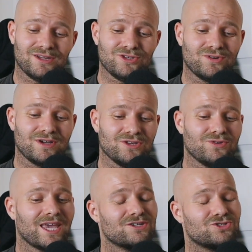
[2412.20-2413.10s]
you
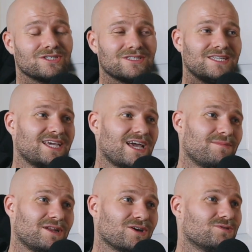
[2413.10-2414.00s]
can't just DM
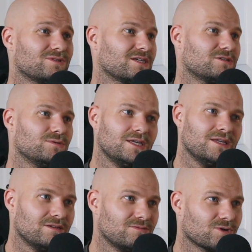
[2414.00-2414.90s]
and it goes like to his
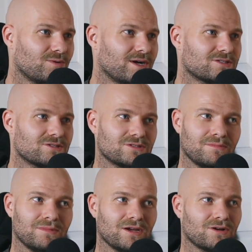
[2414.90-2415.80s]
hidden requests or
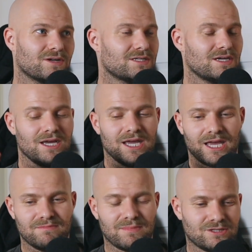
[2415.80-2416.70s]
something, or his
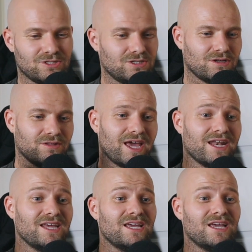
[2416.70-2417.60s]
hidden messages, all
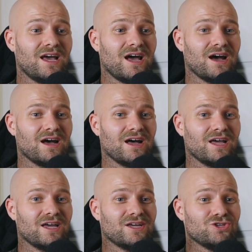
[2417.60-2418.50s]
that.
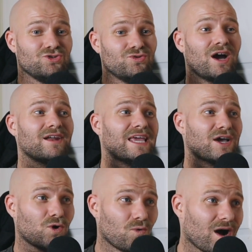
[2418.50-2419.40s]
You gotta
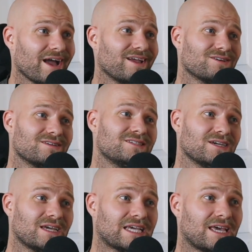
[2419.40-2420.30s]
inquire
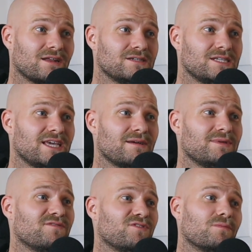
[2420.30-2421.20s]
to get a DM even